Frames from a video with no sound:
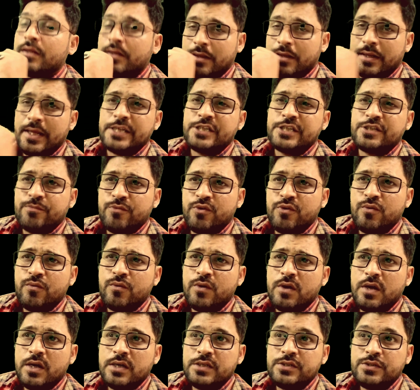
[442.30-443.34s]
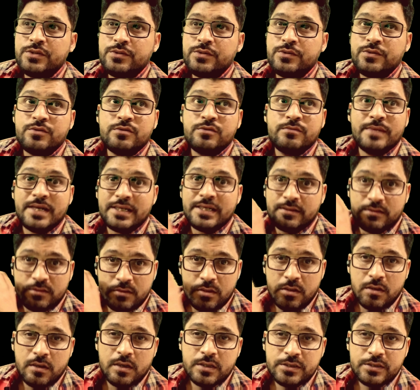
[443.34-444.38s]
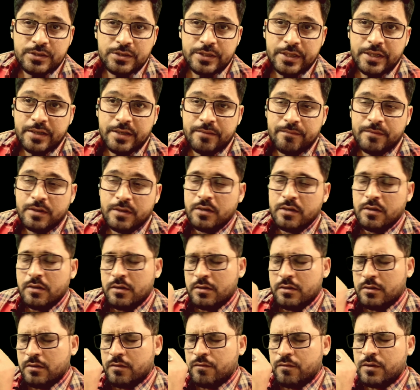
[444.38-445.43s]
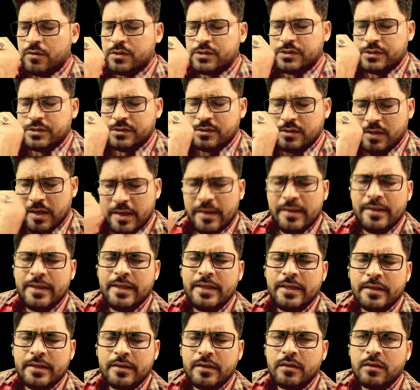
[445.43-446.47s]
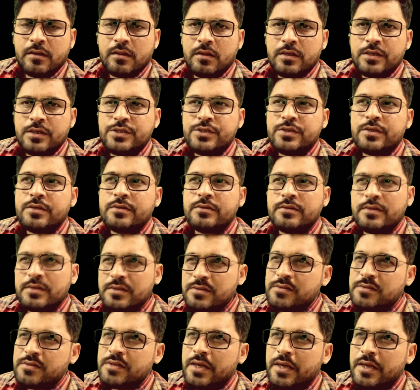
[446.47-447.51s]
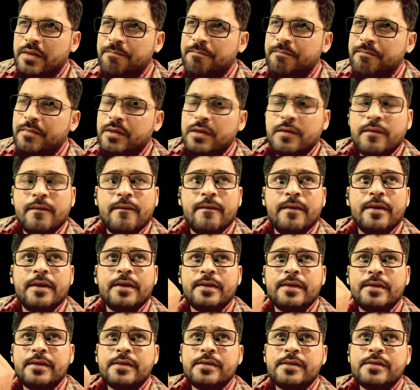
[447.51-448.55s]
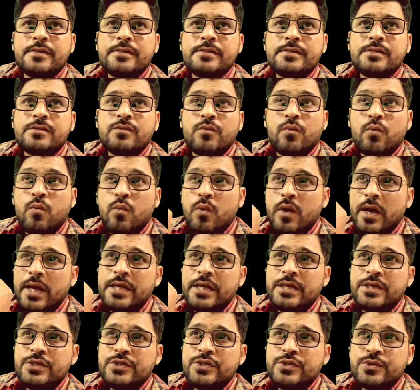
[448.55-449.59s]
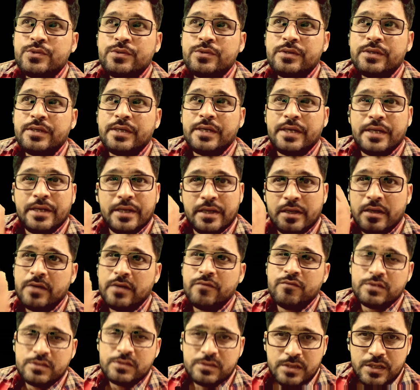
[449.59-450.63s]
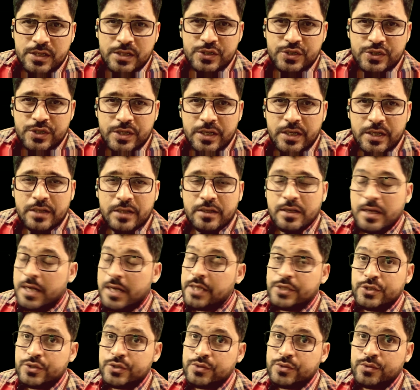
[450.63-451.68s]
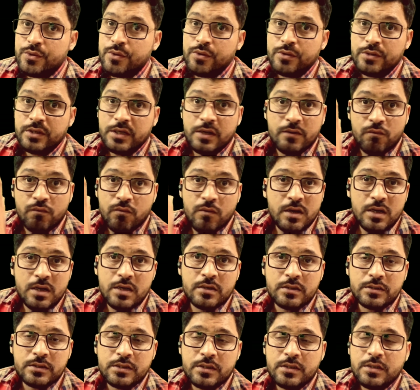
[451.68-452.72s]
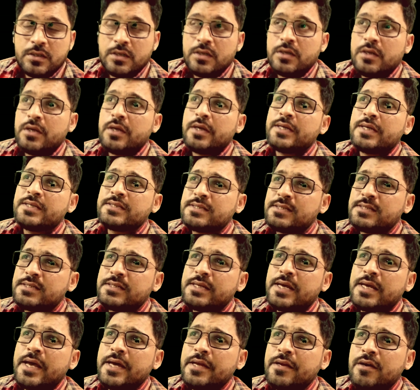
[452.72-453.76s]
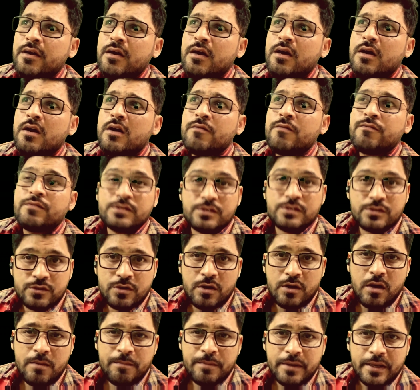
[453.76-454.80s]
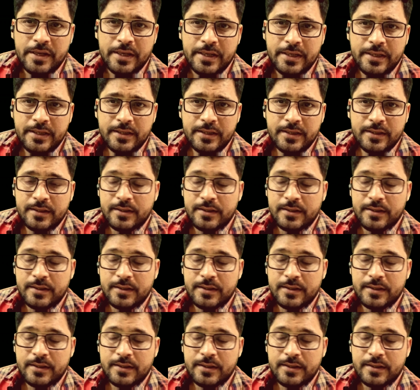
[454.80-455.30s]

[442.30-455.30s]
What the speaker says: Let's move on to my third tip for thinking in English. This tip is when you're in a conversation and you don't know a word, instead of stopping